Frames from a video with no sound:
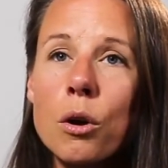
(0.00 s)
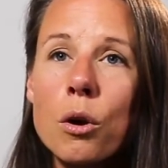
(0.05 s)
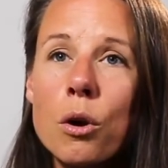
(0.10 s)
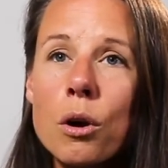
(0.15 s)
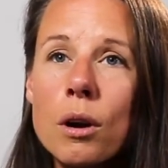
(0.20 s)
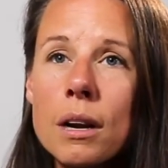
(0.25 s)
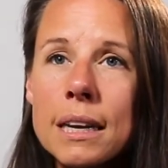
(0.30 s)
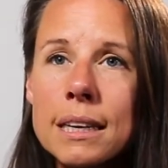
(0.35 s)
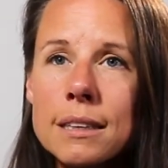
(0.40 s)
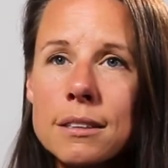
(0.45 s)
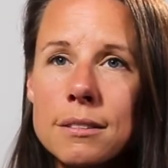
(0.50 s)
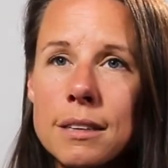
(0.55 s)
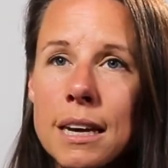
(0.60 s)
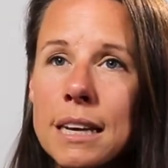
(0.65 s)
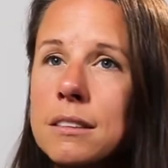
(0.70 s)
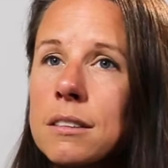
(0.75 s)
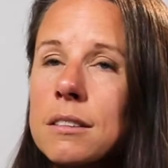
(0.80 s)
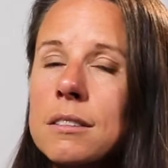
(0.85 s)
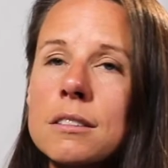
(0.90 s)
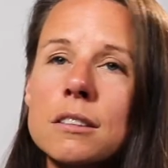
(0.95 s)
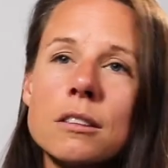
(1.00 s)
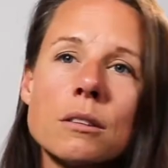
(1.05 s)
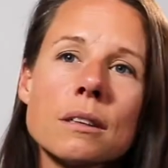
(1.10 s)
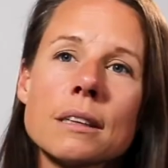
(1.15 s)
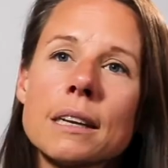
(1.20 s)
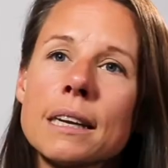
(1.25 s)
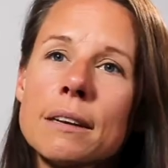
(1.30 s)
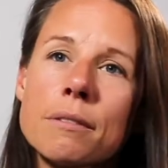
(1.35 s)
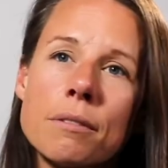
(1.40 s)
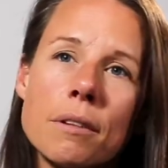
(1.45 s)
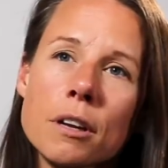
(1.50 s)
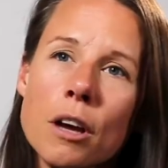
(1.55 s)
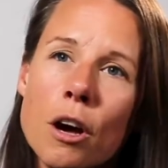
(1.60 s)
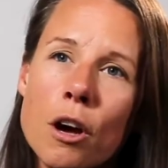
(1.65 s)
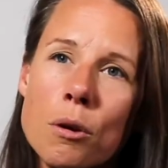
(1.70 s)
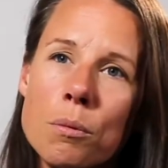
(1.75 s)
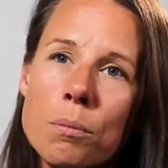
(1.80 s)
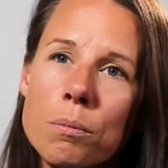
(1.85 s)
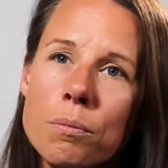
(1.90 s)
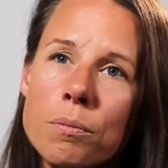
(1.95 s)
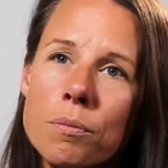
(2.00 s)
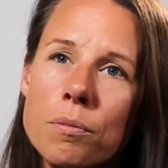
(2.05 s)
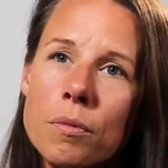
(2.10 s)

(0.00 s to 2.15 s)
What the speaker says: earliest stage and still live at home